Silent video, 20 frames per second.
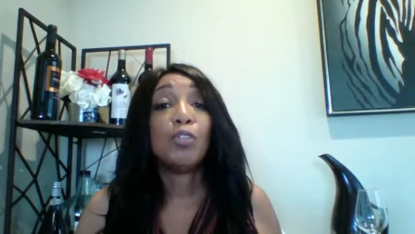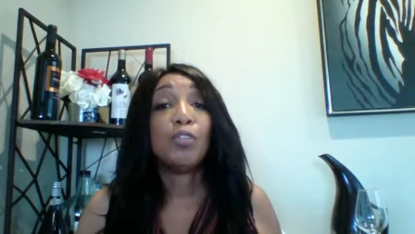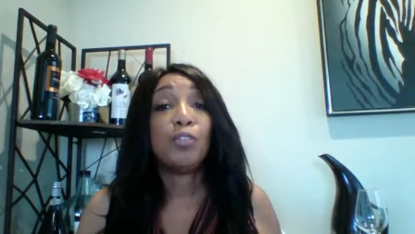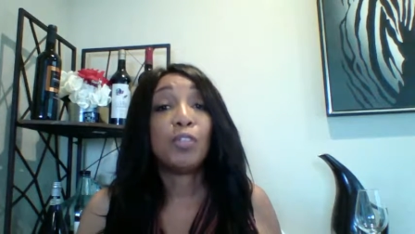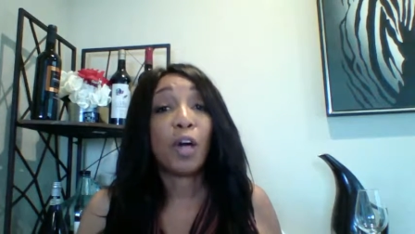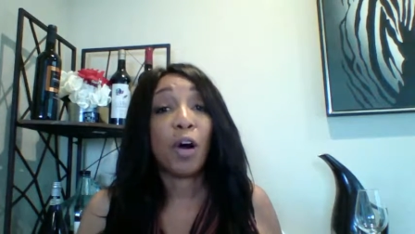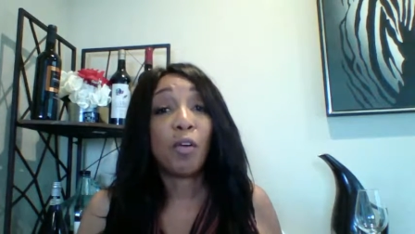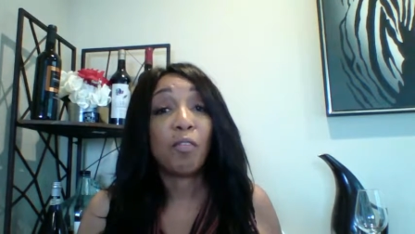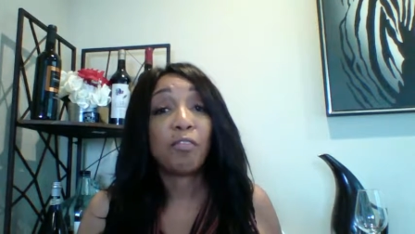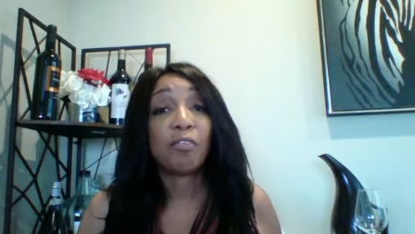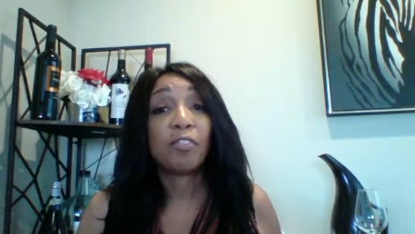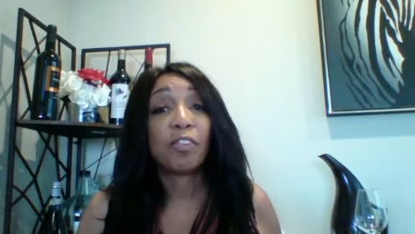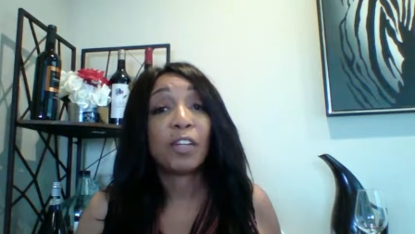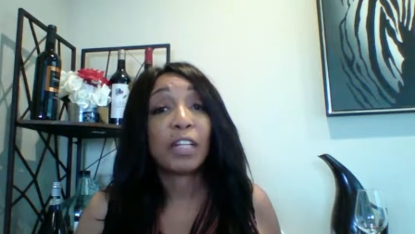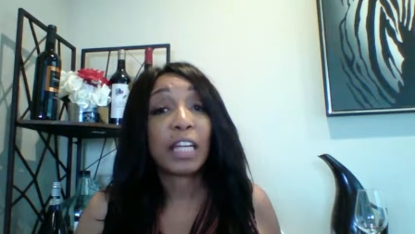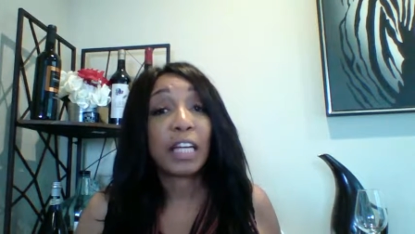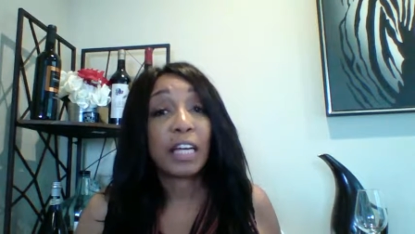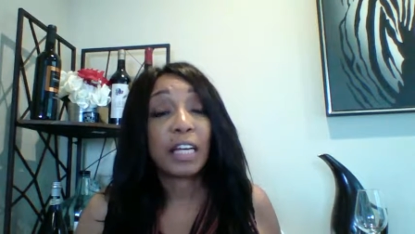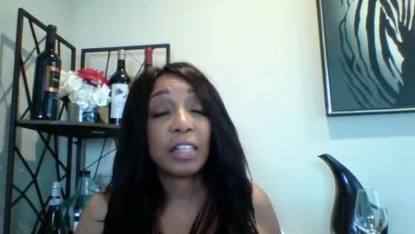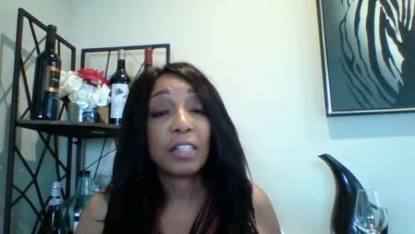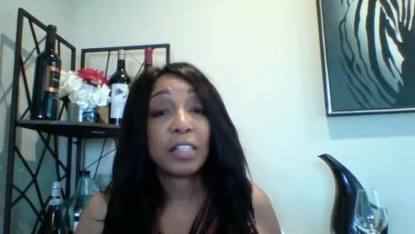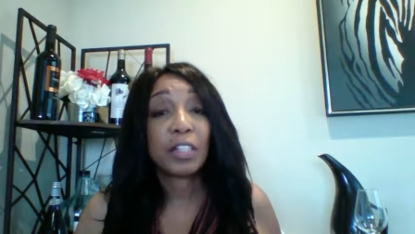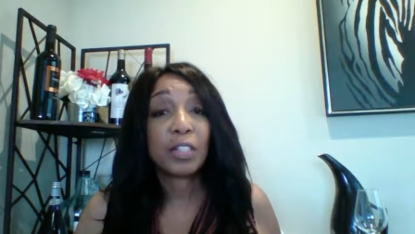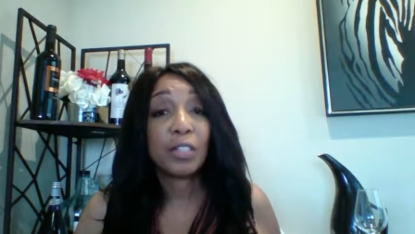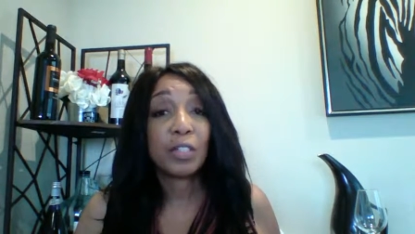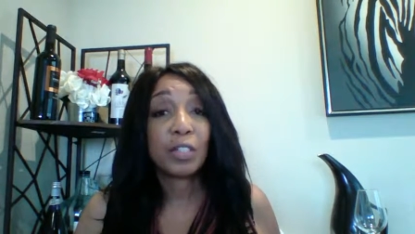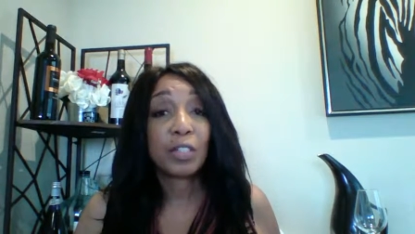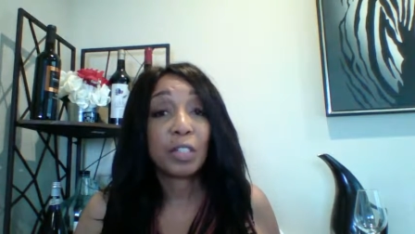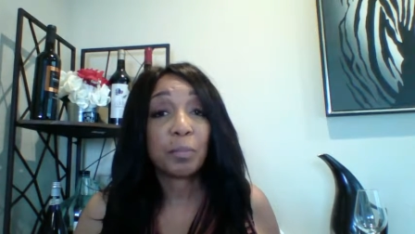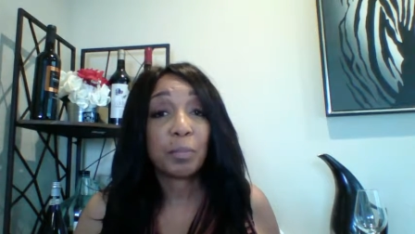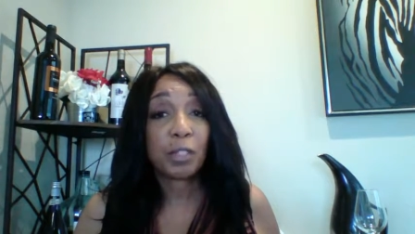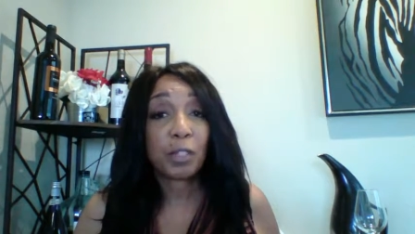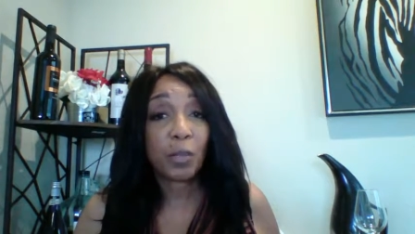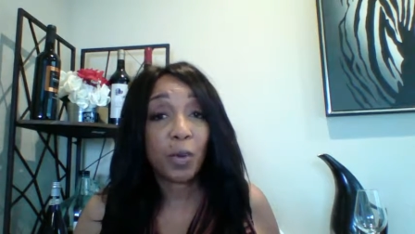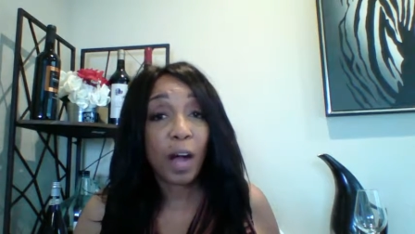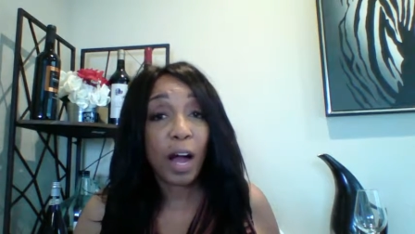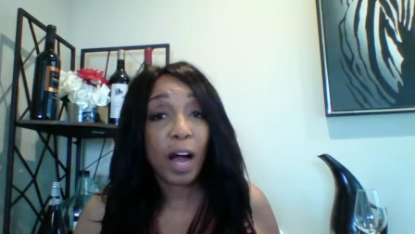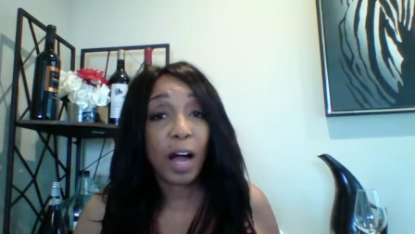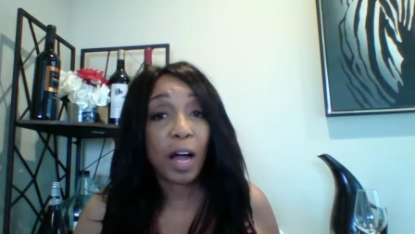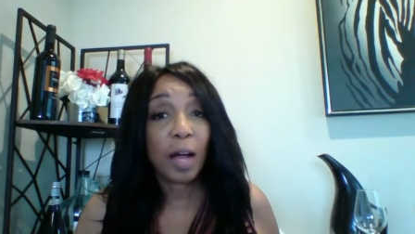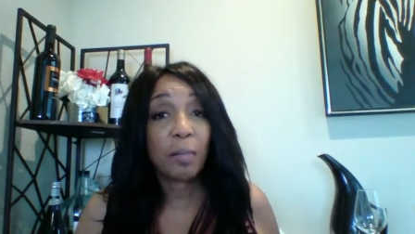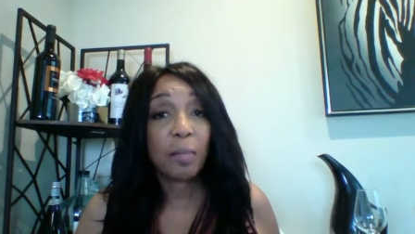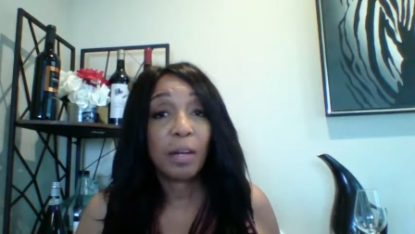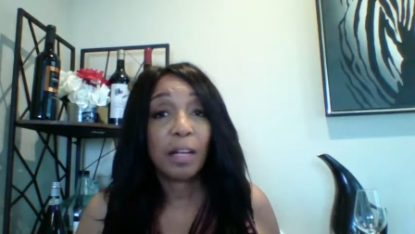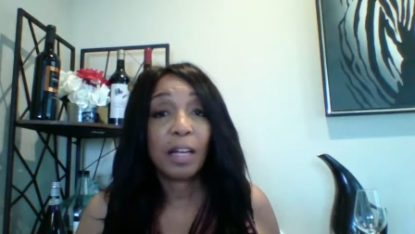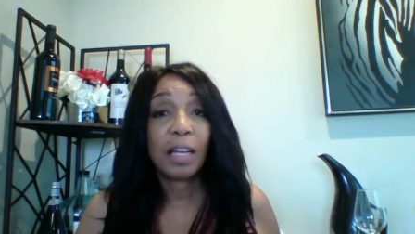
Don't forget to subscribe,